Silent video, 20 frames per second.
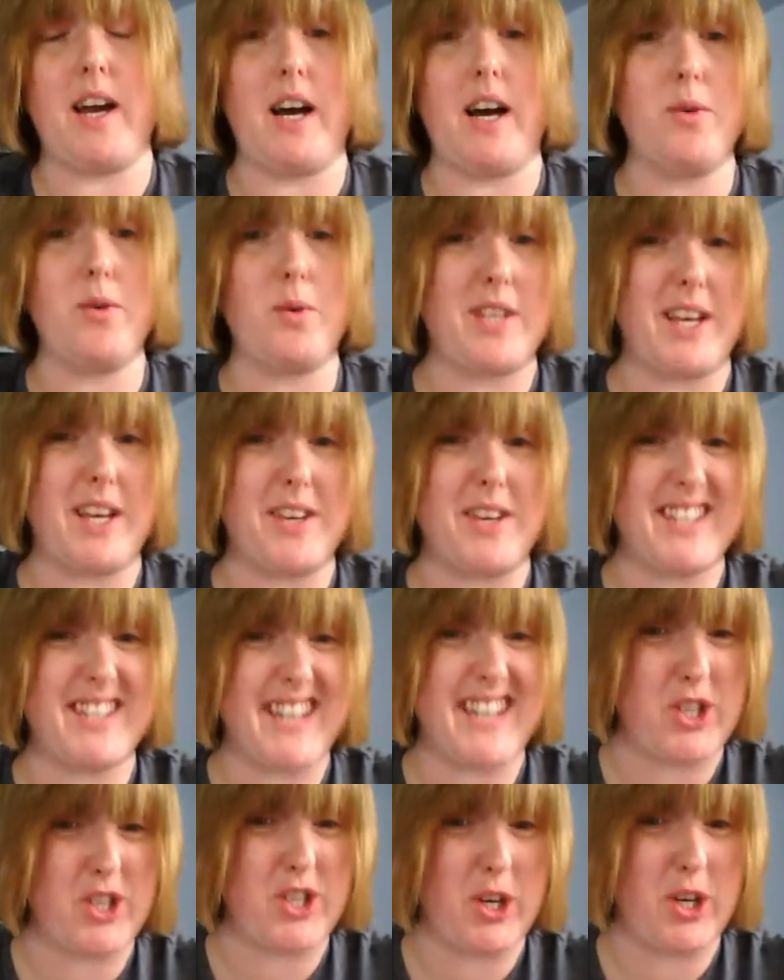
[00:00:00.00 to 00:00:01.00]
also
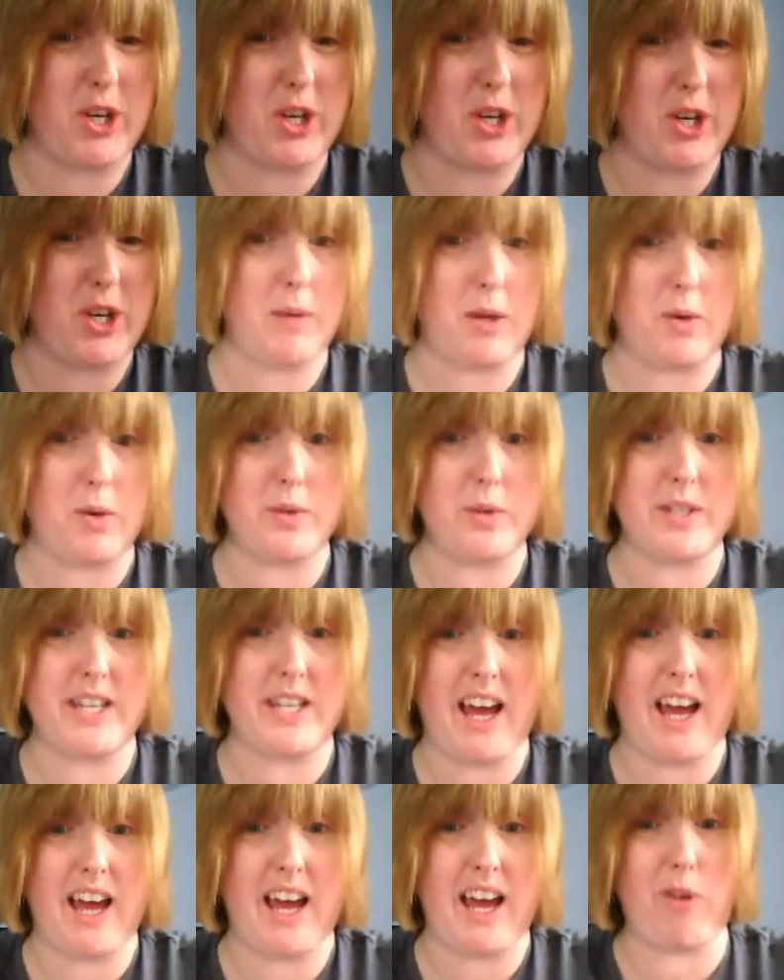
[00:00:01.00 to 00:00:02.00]
stay tuned because
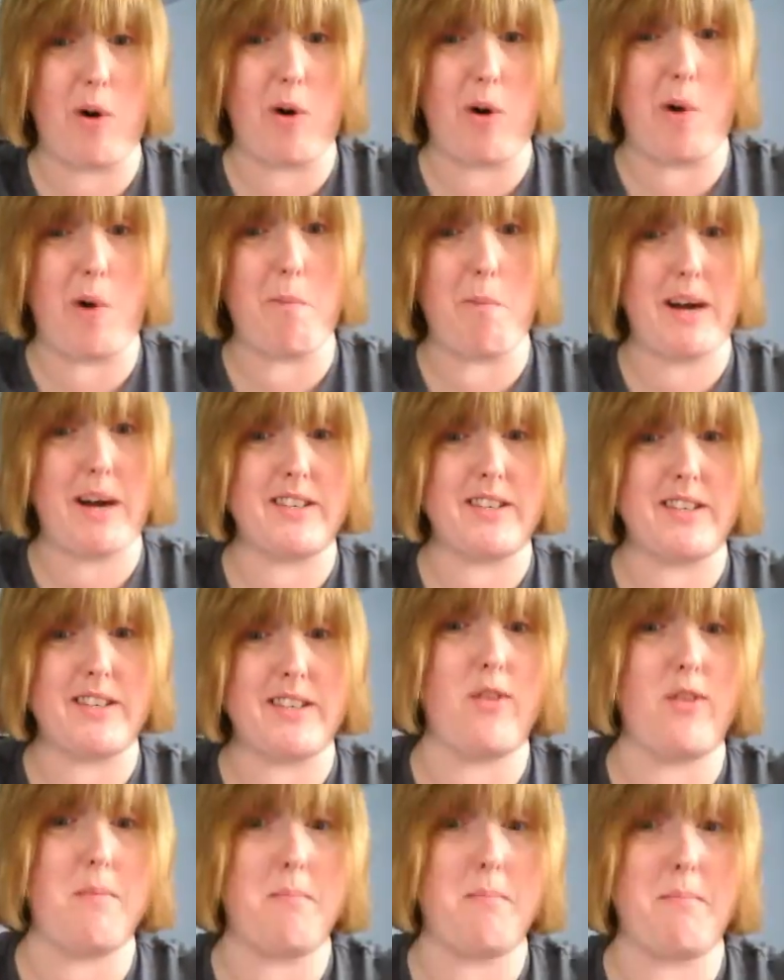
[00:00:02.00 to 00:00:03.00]
they have got massive
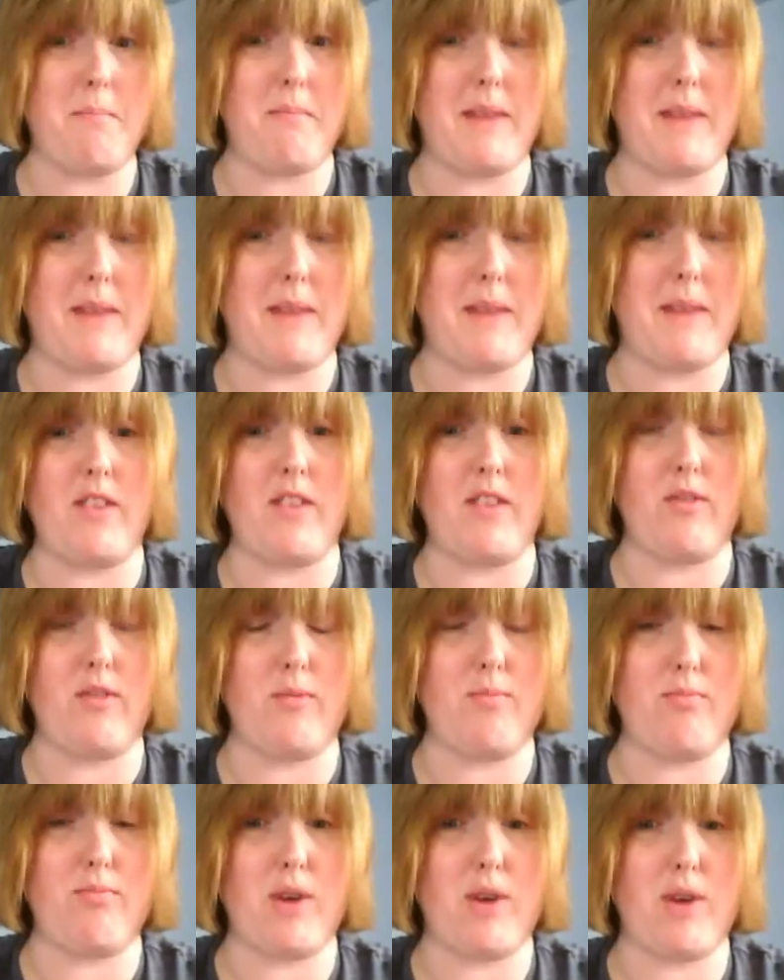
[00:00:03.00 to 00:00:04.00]

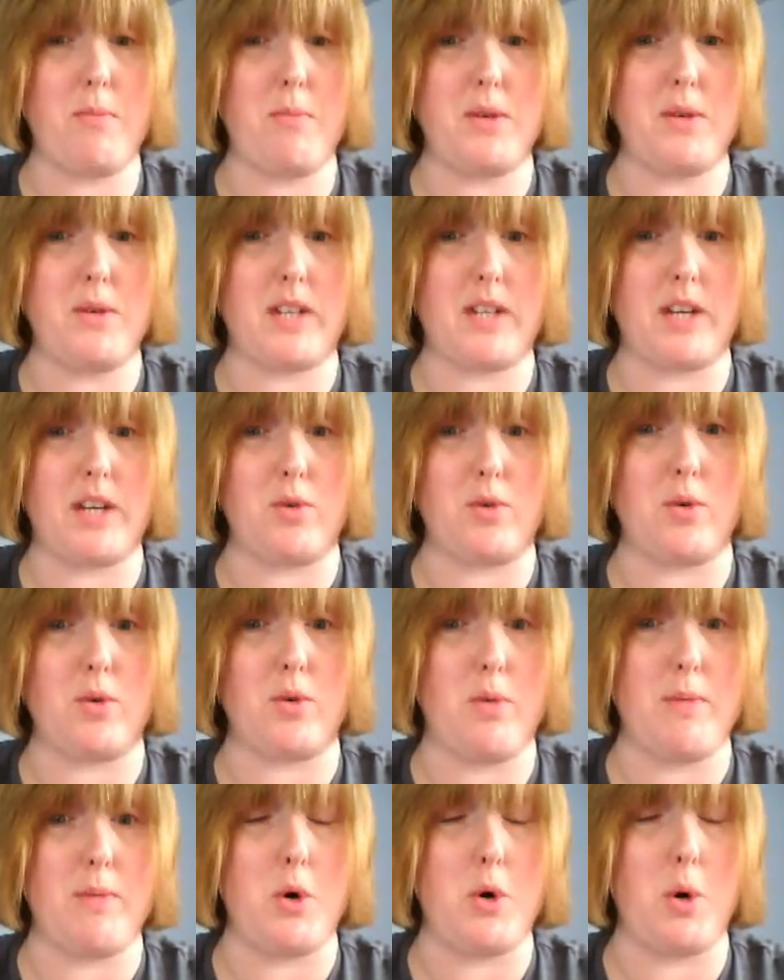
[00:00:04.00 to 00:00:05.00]
promo schedule
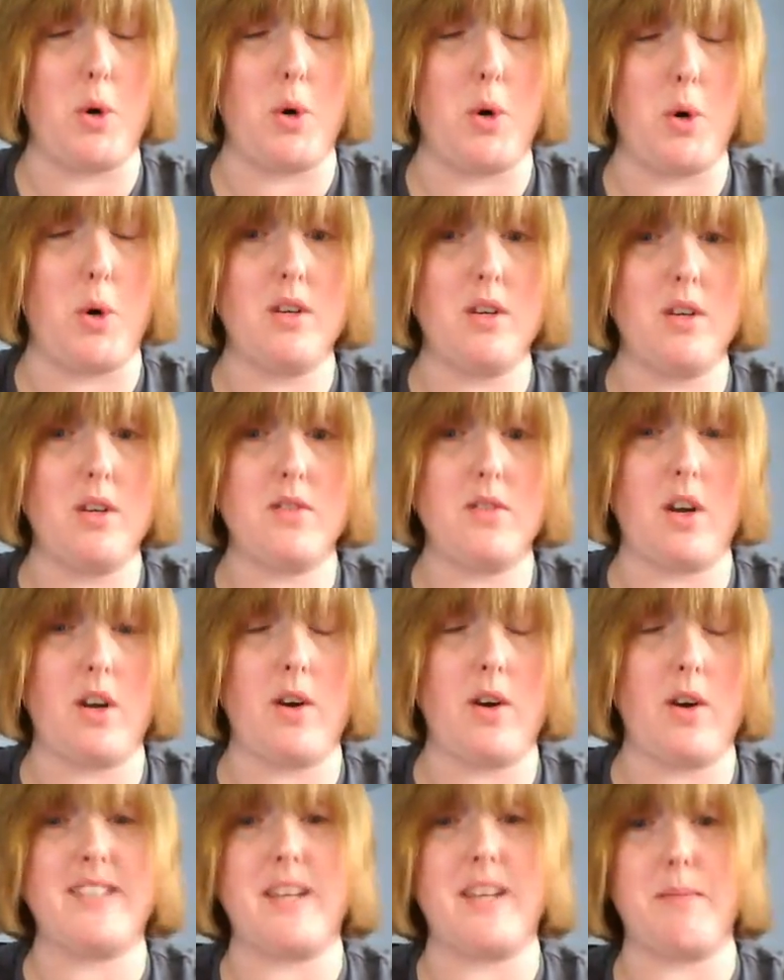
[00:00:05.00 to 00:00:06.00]
coming up
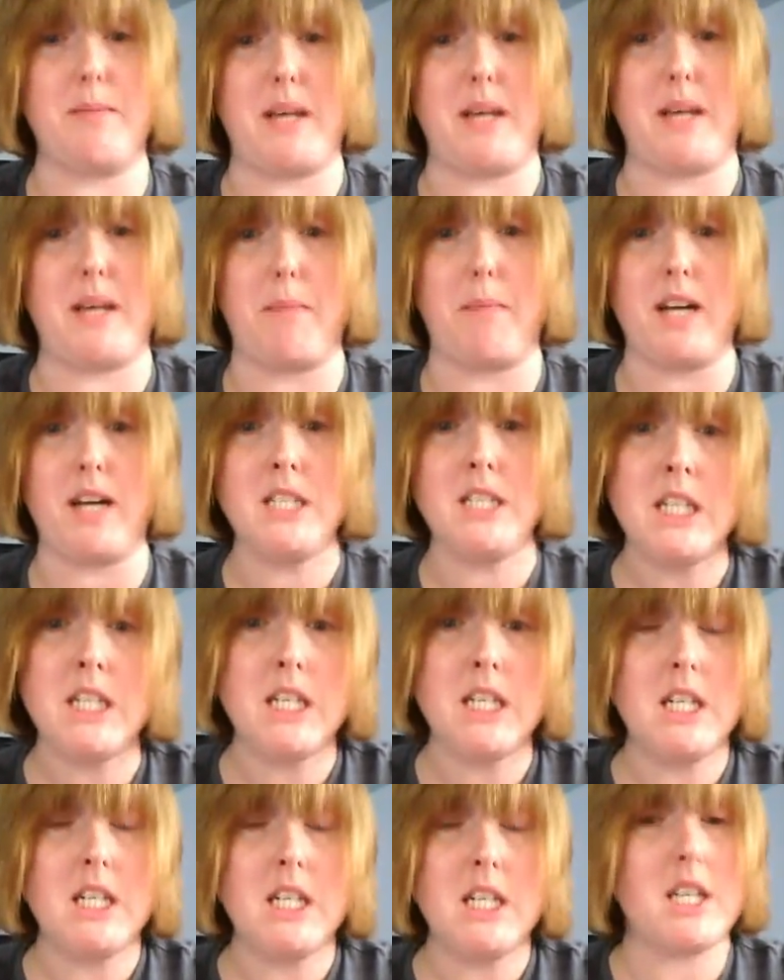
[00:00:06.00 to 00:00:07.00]
starting September.
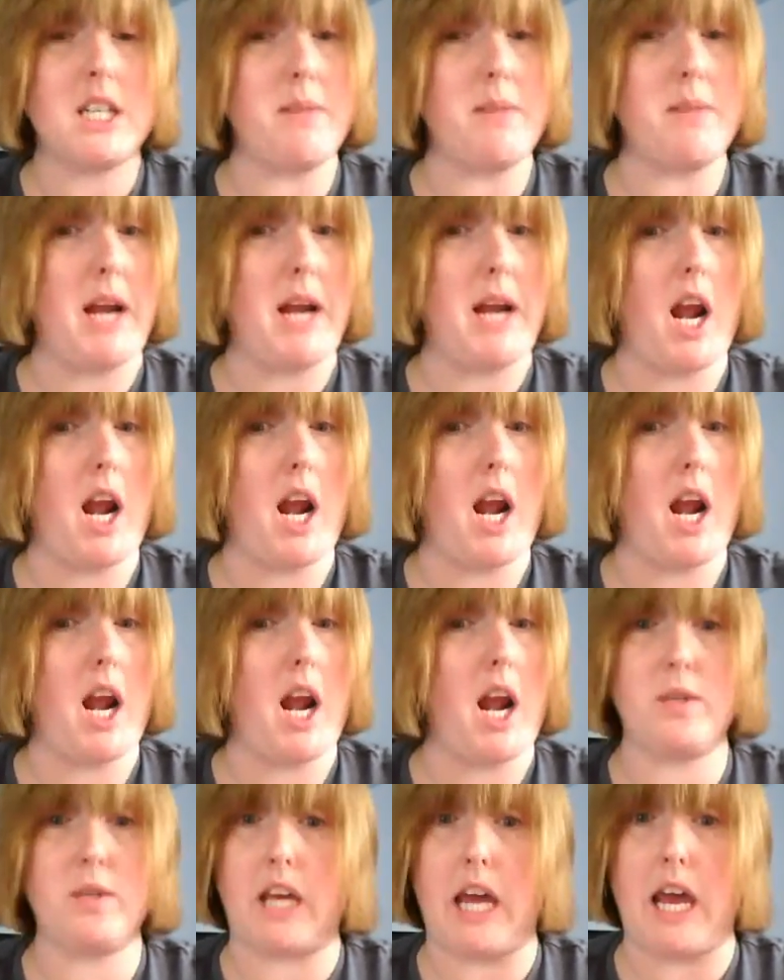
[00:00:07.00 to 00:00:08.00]
Going to be
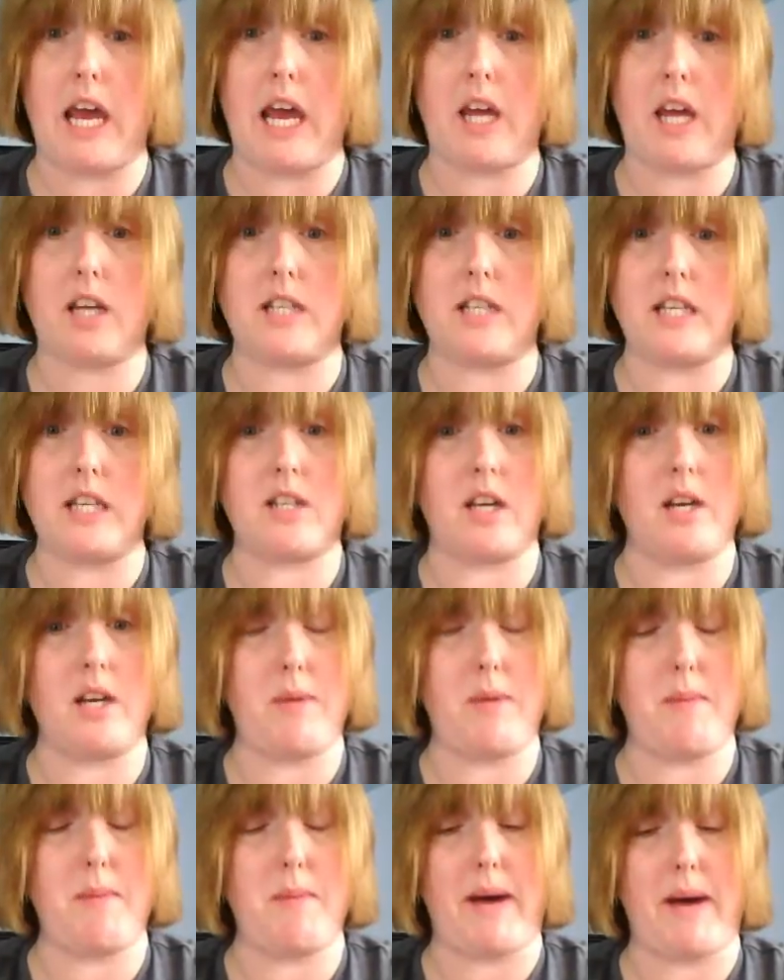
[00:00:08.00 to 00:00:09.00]
loads of gigs. It's going to
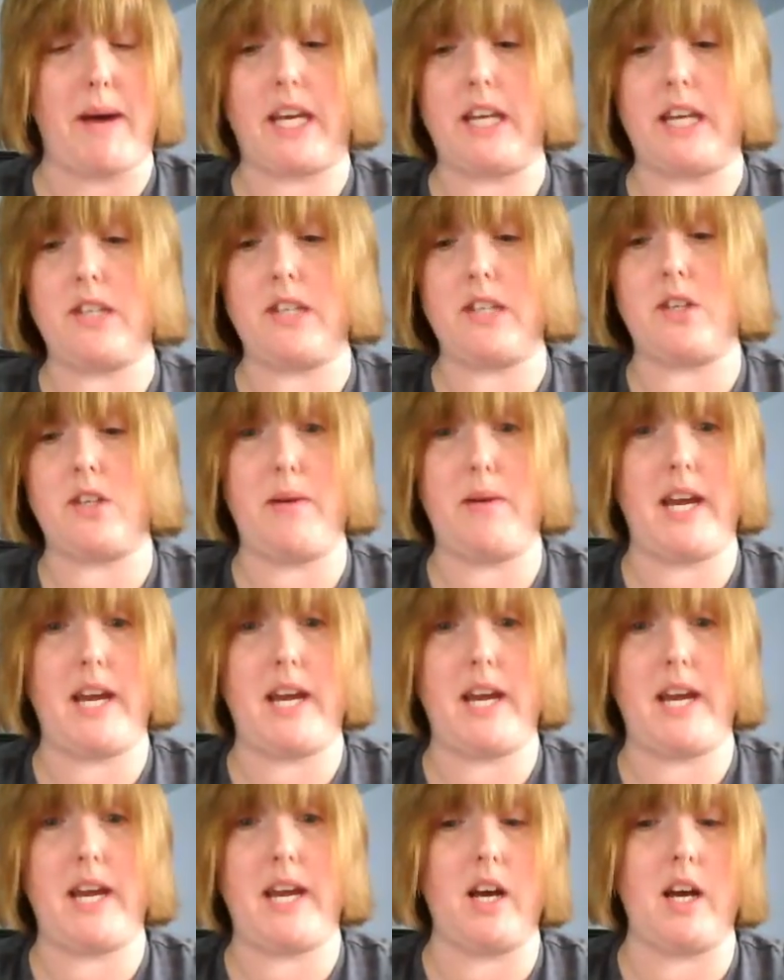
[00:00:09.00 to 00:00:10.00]
be backing
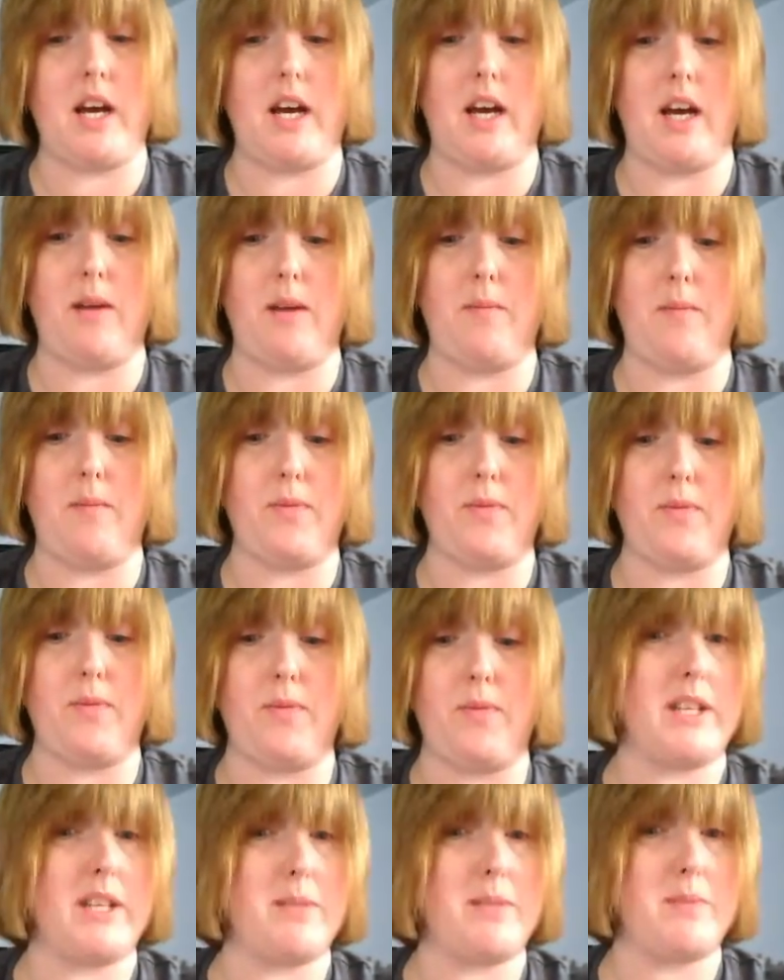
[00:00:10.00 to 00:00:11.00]
doing the
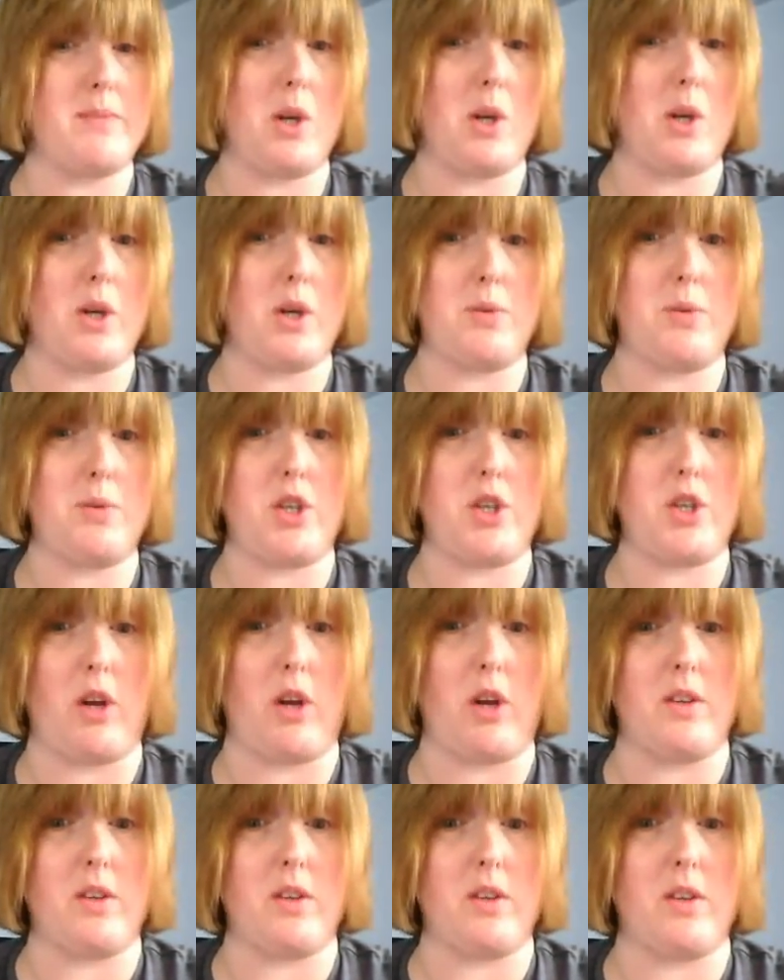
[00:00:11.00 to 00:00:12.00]
Christmas light switch
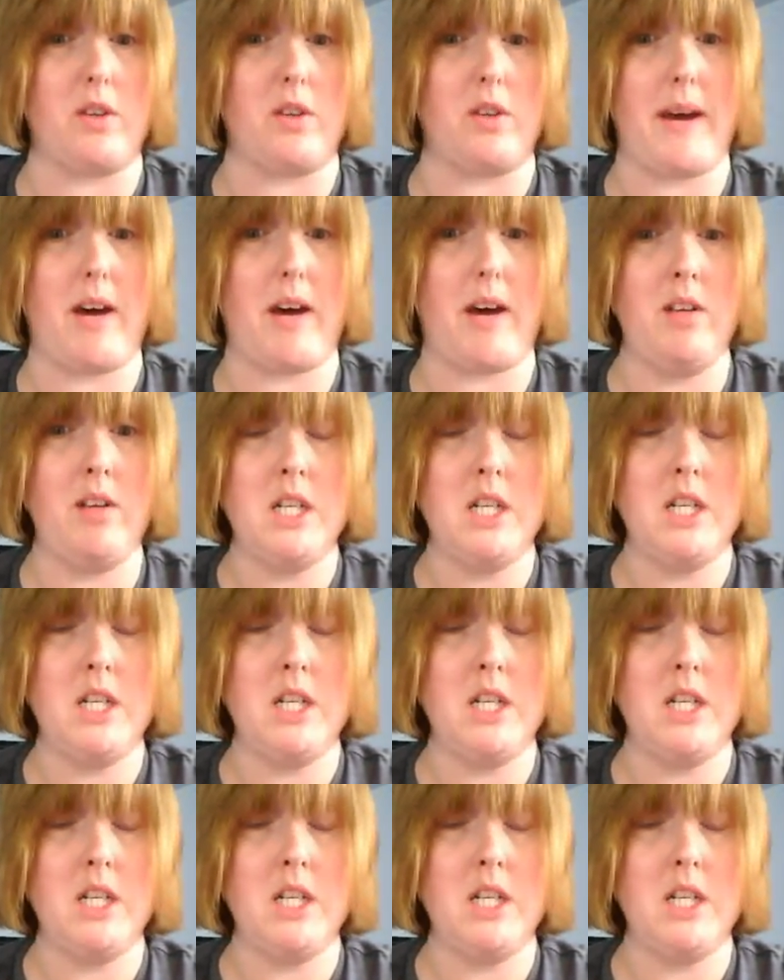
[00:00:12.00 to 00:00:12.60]
ons as well.